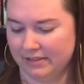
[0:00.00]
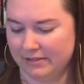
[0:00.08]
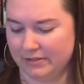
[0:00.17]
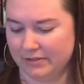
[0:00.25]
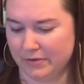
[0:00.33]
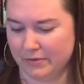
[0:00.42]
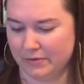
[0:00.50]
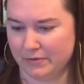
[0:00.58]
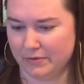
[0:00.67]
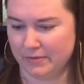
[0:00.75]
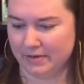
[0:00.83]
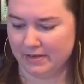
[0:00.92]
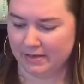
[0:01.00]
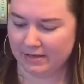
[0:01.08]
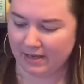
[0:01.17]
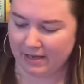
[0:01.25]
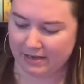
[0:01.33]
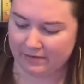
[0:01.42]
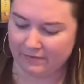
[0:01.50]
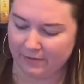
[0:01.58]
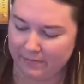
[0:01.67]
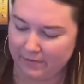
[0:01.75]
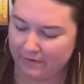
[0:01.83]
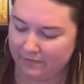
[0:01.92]
so I could
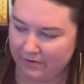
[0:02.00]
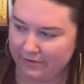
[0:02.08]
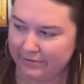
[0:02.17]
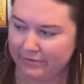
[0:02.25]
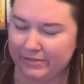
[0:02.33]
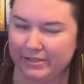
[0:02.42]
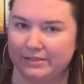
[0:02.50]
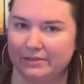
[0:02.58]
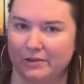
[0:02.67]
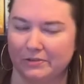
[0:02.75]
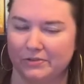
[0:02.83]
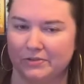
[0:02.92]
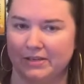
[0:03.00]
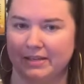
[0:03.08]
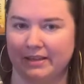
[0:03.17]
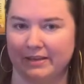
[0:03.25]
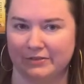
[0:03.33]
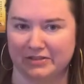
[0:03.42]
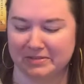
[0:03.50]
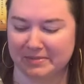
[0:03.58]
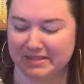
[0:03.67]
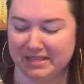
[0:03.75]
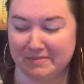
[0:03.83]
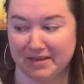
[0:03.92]
flip it over and use this alternate like
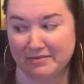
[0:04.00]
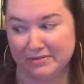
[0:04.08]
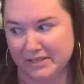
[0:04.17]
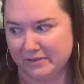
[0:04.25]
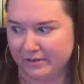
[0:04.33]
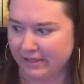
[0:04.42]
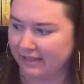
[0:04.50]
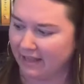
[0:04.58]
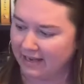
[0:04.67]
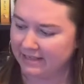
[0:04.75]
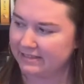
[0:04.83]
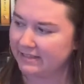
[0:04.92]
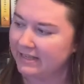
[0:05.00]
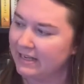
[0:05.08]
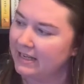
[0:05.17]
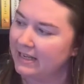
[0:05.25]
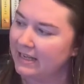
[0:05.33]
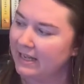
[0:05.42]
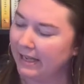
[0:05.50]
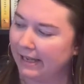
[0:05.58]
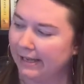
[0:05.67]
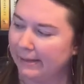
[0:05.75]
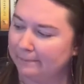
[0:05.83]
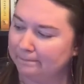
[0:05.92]
Christmas theming, which I really liked.
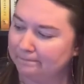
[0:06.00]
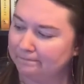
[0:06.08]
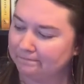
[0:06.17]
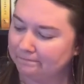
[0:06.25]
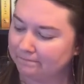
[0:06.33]
The